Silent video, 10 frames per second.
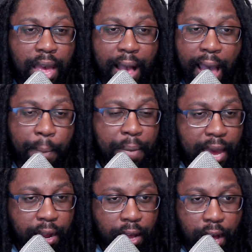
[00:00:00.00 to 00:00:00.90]

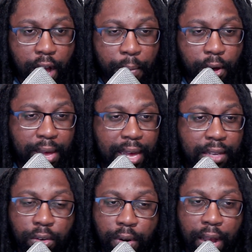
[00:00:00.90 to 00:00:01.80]
iPad
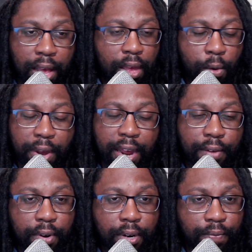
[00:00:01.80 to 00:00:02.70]
OS or
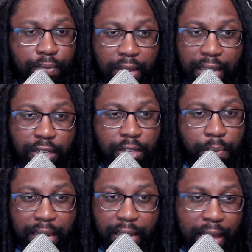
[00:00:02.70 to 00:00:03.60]
whatever and just
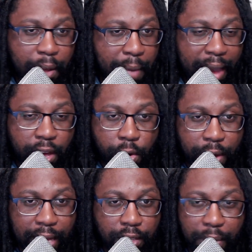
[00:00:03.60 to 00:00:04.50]
make it like Mac
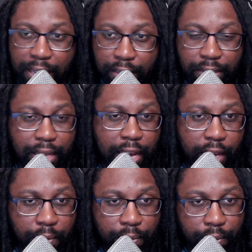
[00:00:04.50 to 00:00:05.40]
OS, make it the
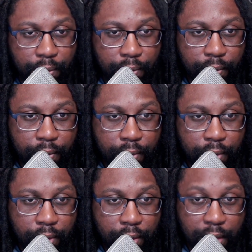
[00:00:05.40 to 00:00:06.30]
same,
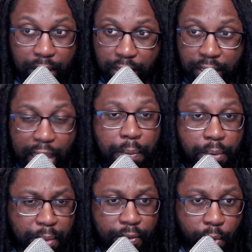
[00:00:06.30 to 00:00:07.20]
because it's
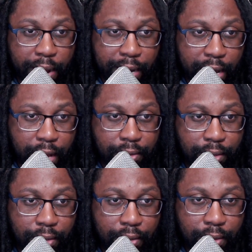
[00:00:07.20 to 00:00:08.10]
capable of running it.
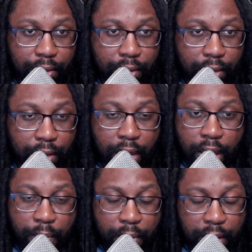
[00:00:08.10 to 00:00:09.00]

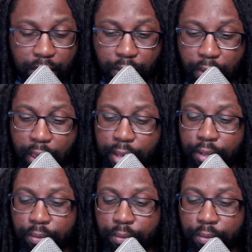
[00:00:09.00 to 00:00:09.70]
But either way,